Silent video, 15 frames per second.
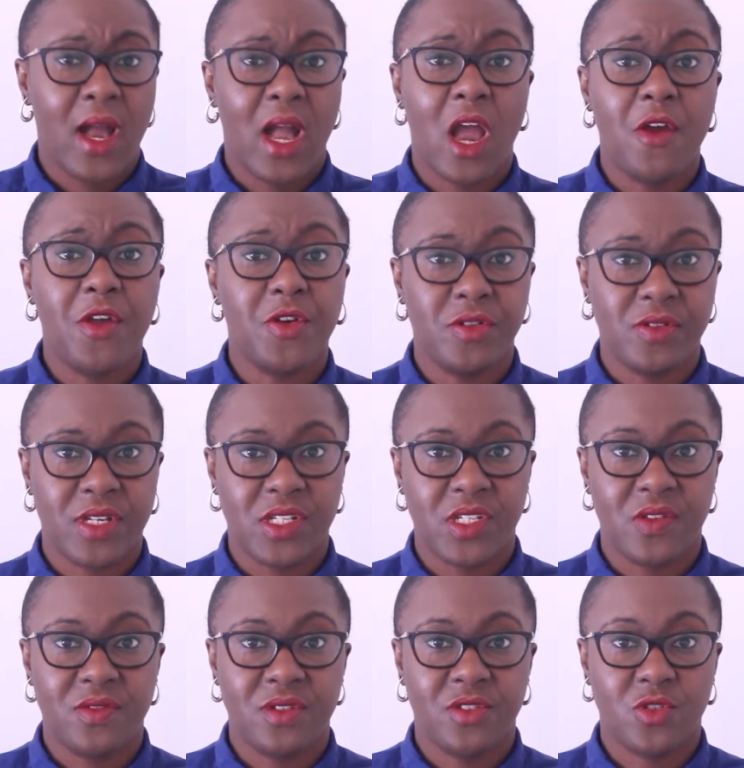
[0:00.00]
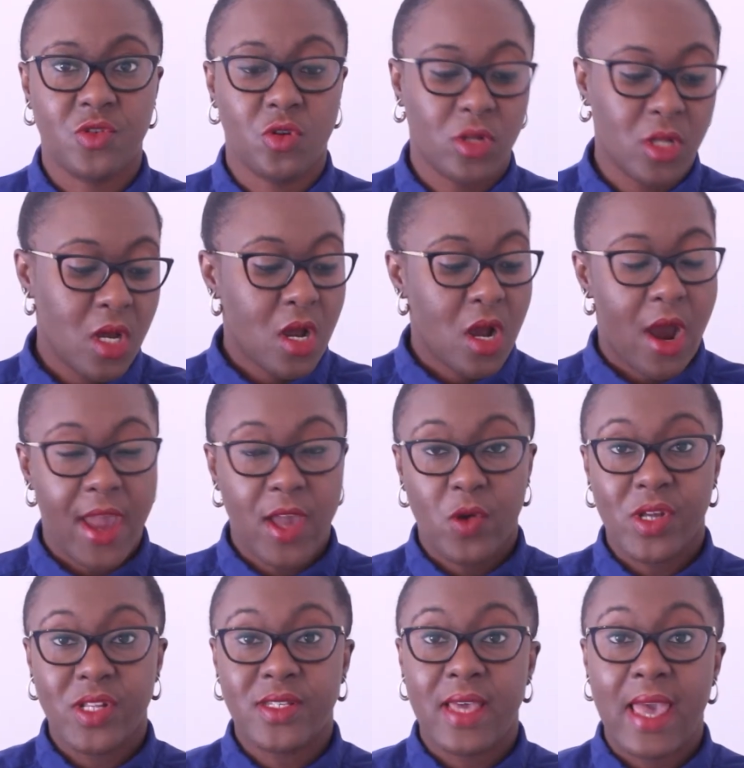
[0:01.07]
How are you going to achieve this goal? Are you
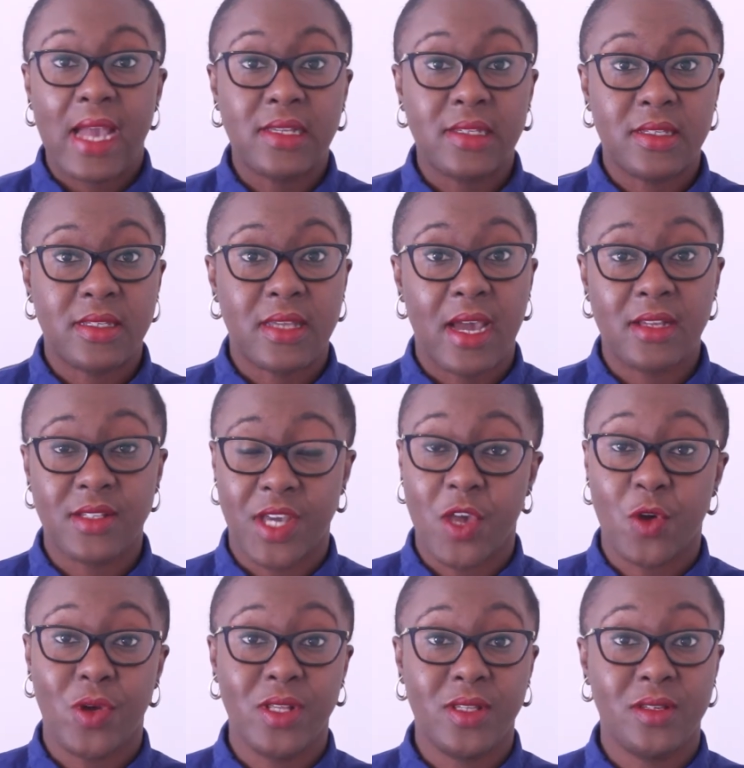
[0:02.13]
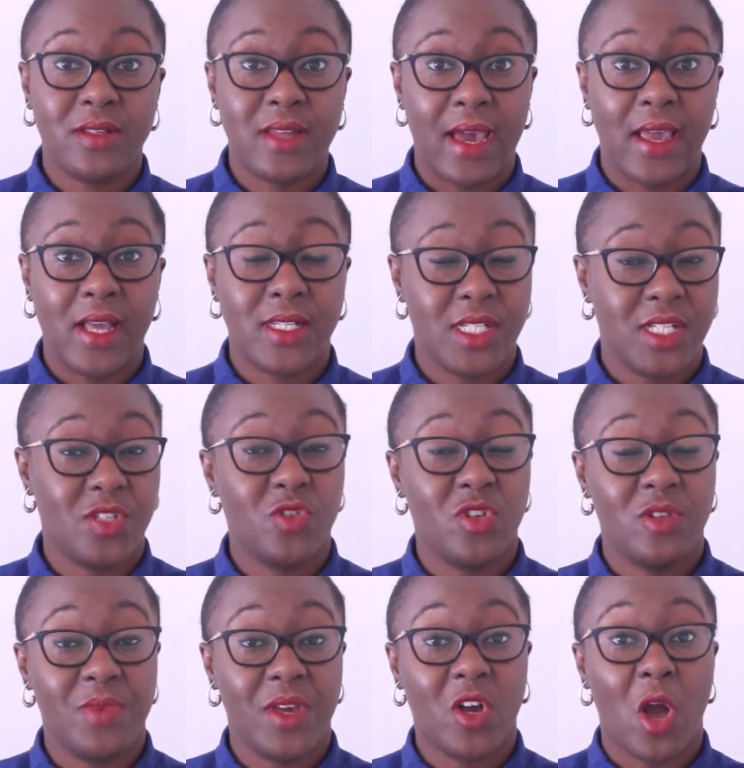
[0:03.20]
going to exercise? Are you going to diet? Is it
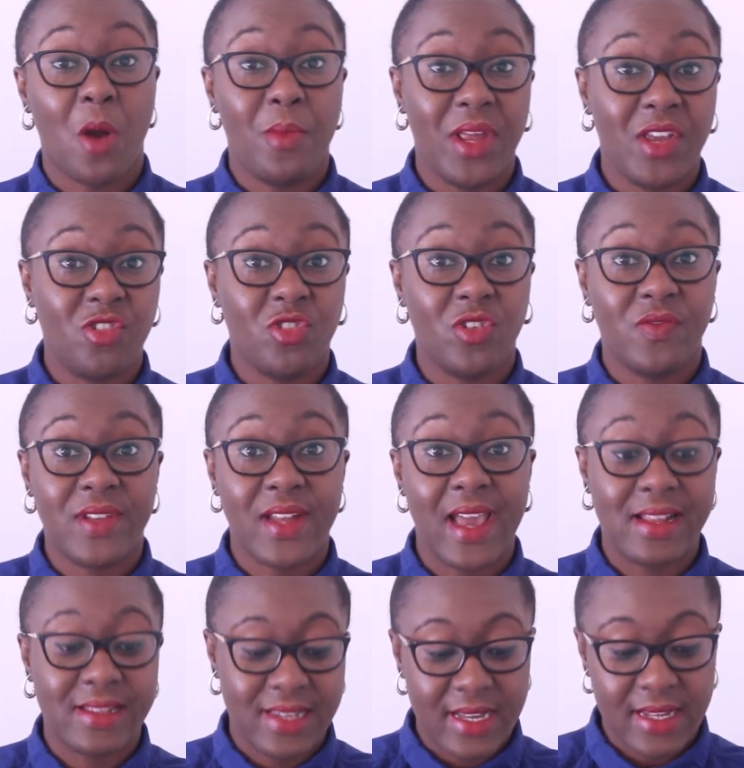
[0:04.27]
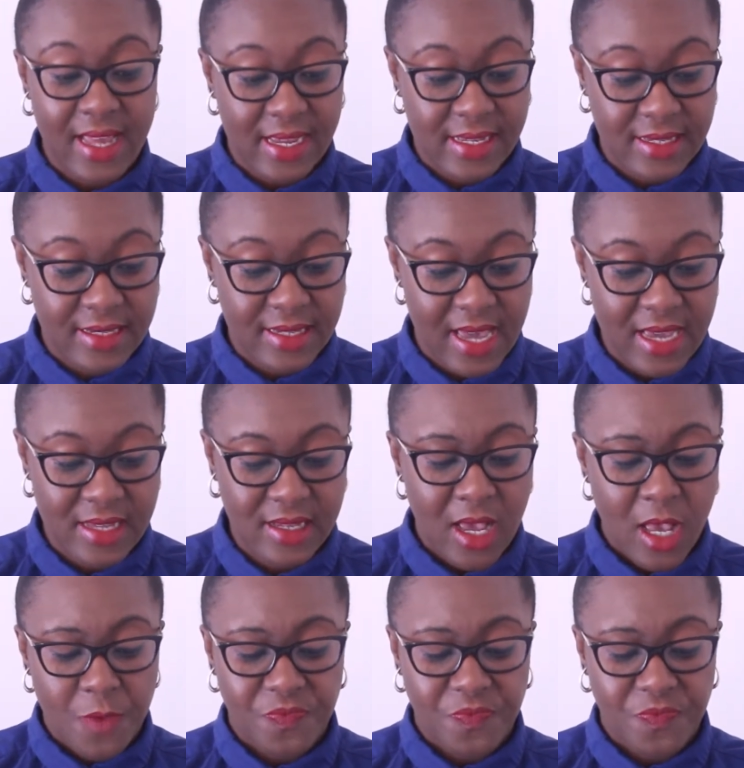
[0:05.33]
going to be a combination of diet and exercise?